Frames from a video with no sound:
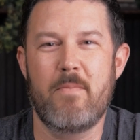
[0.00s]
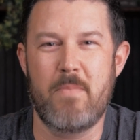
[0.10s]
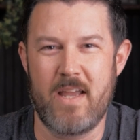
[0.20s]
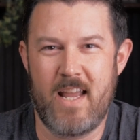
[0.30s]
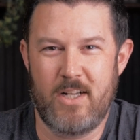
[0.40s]

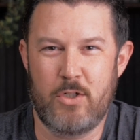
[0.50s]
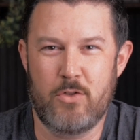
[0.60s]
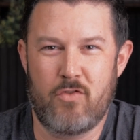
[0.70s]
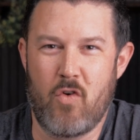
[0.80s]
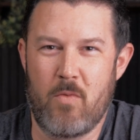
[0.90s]
big
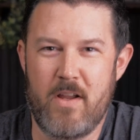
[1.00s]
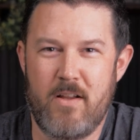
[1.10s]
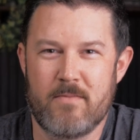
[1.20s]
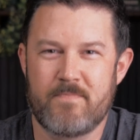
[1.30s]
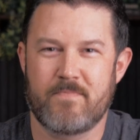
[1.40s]
issues for me.
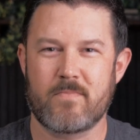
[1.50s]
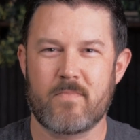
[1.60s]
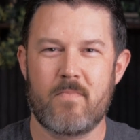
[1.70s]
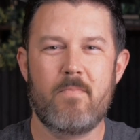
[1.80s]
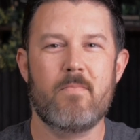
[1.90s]

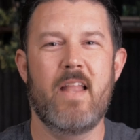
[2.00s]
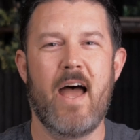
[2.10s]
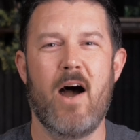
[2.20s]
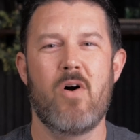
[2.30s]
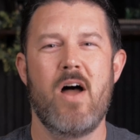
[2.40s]

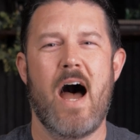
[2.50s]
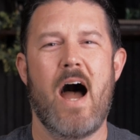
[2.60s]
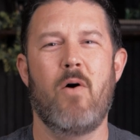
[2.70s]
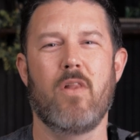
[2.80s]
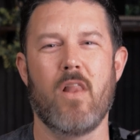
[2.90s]
Now,
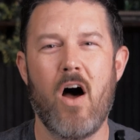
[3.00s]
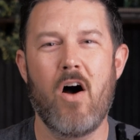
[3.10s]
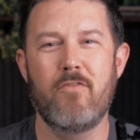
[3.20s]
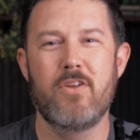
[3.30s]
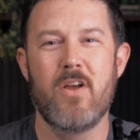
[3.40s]
I
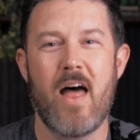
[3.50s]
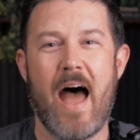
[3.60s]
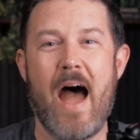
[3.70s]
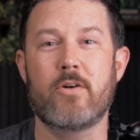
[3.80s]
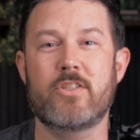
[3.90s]
loved
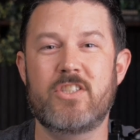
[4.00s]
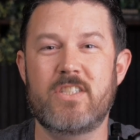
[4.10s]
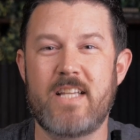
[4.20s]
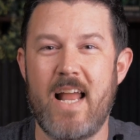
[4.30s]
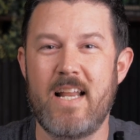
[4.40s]
how
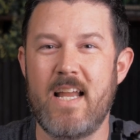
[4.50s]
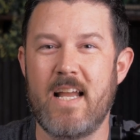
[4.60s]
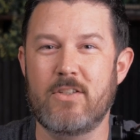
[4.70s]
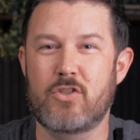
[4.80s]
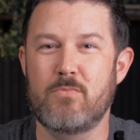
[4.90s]
steady
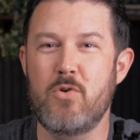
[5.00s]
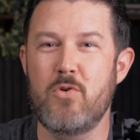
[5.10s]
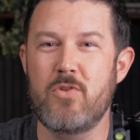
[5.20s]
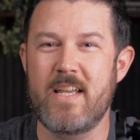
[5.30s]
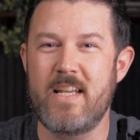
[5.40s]
and
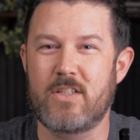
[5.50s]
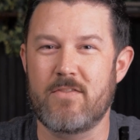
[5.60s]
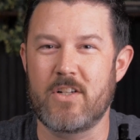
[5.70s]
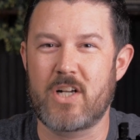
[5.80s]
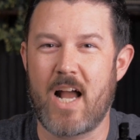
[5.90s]
smooth each of
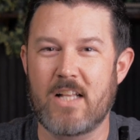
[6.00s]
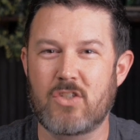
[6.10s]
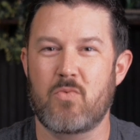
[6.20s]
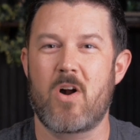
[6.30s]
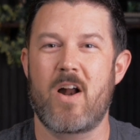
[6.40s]
the
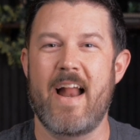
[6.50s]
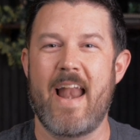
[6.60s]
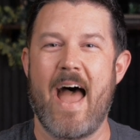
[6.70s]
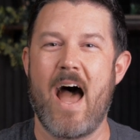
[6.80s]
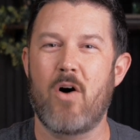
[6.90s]
shots were and
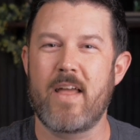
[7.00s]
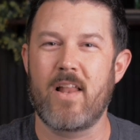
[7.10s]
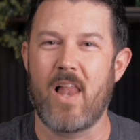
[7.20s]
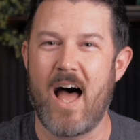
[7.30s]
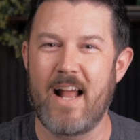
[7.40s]
how they
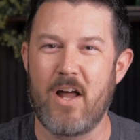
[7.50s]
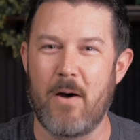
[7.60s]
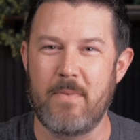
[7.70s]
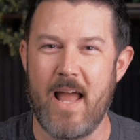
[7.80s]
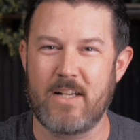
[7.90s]
lined
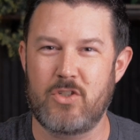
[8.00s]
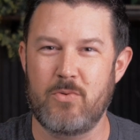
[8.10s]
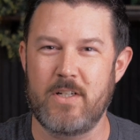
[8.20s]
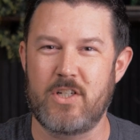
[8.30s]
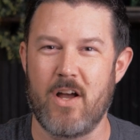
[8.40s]
up next
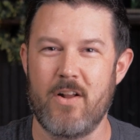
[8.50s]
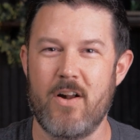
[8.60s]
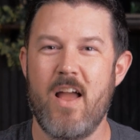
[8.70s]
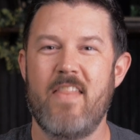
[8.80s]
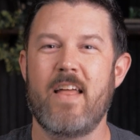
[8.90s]
to each other.
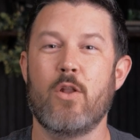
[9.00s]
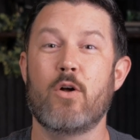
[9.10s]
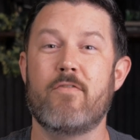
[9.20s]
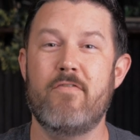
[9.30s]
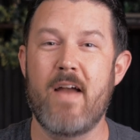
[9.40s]
They
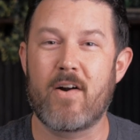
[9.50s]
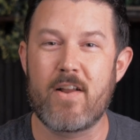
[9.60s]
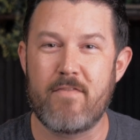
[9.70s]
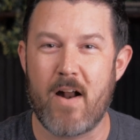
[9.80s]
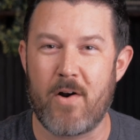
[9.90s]
looked very,
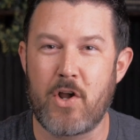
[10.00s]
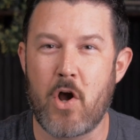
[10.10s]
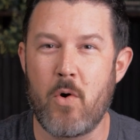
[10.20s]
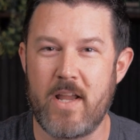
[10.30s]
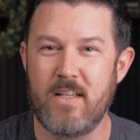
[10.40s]
very
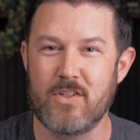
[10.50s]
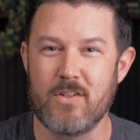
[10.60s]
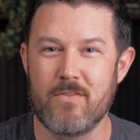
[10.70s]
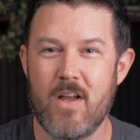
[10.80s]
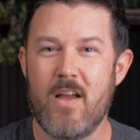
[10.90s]

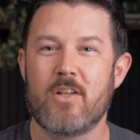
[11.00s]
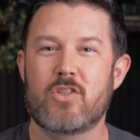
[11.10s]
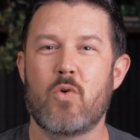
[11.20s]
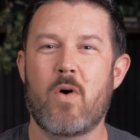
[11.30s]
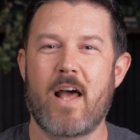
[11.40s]
cohesive.
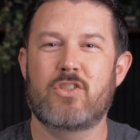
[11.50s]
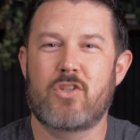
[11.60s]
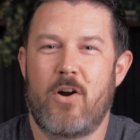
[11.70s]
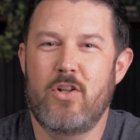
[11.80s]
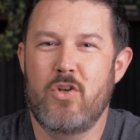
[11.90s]
So what I
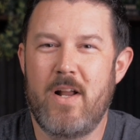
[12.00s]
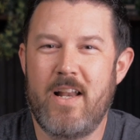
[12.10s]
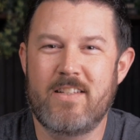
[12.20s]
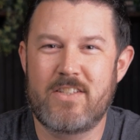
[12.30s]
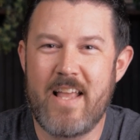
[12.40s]
started doing
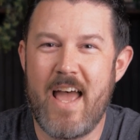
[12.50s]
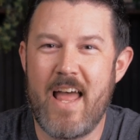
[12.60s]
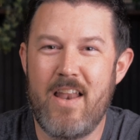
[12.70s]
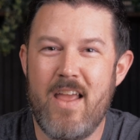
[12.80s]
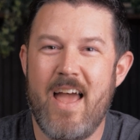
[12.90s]
instead